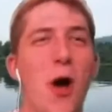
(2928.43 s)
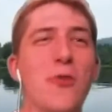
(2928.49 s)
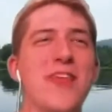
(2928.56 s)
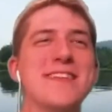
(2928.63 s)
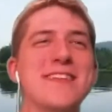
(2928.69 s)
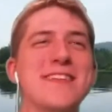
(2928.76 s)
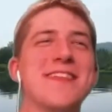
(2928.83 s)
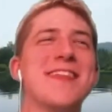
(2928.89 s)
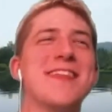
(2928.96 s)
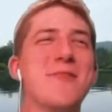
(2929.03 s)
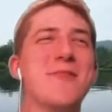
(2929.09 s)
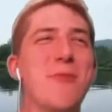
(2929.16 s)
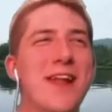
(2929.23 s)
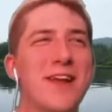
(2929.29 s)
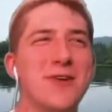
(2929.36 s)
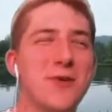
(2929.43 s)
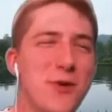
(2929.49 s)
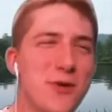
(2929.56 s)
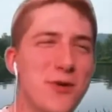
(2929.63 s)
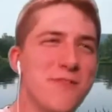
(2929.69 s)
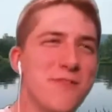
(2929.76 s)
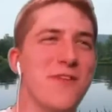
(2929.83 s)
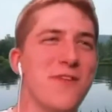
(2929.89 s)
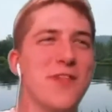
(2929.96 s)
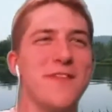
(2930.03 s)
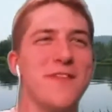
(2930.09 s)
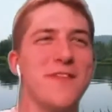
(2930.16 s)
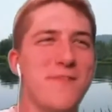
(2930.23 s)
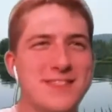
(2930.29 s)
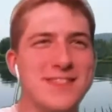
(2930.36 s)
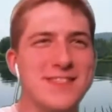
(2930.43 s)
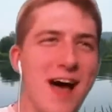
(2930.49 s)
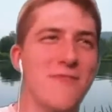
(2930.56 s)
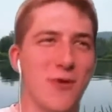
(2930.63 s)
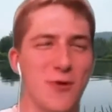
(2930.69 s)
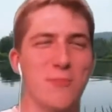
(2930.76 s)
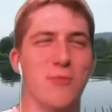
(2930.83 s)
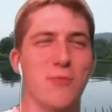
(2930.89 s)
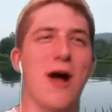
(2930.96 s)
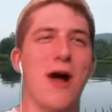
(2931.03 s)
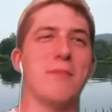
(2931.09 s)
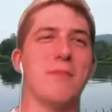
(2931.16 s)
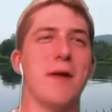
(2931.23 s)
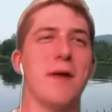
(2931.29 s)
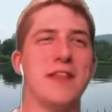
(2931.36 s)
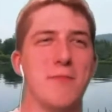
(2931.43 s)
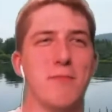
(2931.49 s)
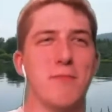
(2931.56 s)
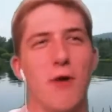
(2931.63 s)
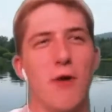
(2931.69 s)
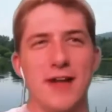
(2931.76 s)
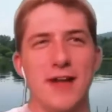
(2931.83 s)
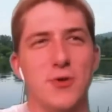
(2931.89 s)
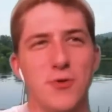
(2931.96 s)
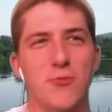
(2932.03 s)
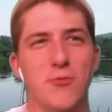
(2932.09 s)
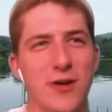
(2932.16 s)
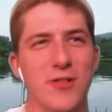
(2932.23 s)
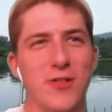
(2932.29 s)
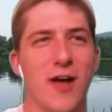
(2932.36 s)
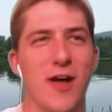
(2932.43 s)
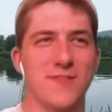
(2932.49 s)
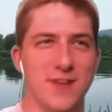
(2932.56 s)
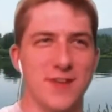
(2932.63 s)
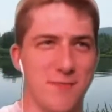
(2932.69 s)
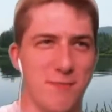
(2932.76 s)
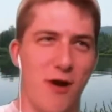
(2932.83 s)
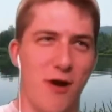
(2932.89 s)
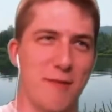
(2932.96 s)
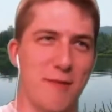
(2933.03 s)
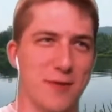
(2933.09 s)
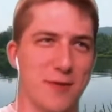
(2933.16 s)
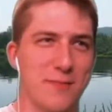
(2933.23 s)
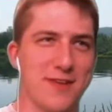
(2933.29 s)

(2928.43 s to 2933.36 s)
that's a theoretical philo- philosophical problem. I mean, like a practical real life type problem.